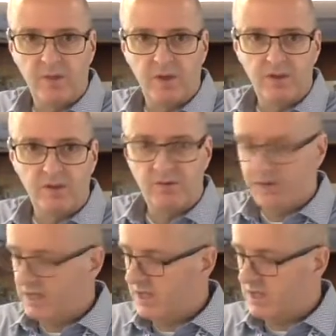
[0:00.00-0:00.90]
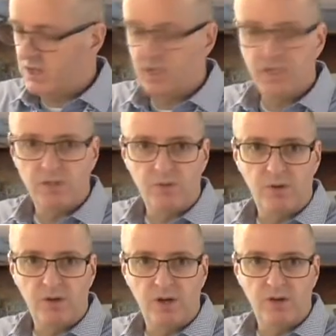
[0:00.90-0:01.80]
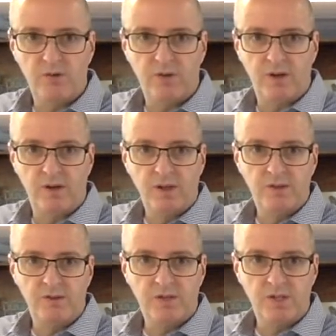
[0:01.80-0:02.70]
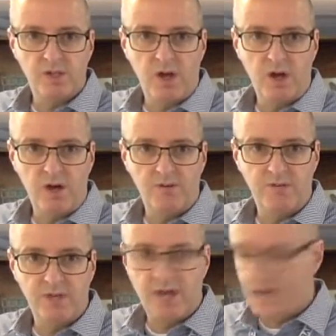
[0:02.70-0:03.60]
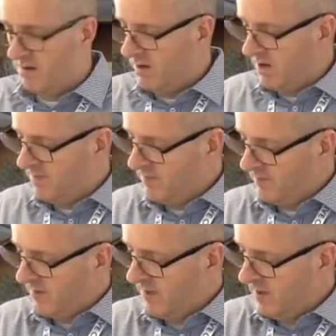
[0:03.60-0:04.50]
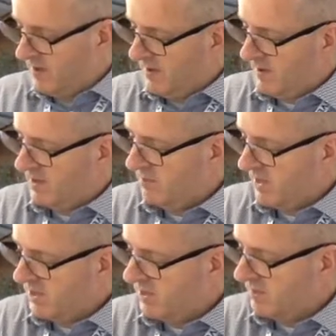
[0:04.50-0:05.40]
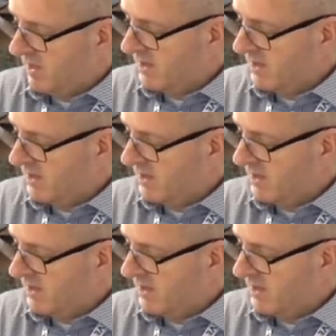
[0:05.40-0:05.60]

So if I then turn this block over so that it's half the area, and place it back